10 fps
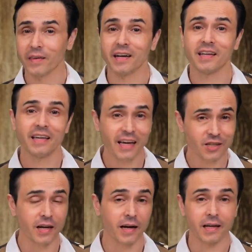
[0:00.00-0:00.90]
that
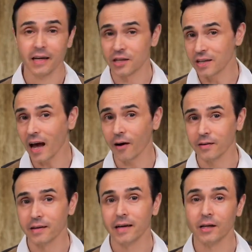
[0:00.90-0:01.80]
kicks in and kicks out
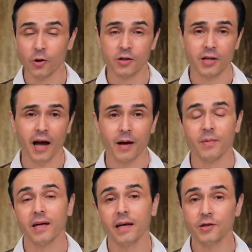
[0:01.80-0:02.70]
in good time,
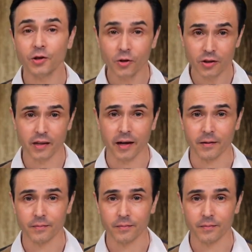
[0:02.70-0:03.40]
is a good thing.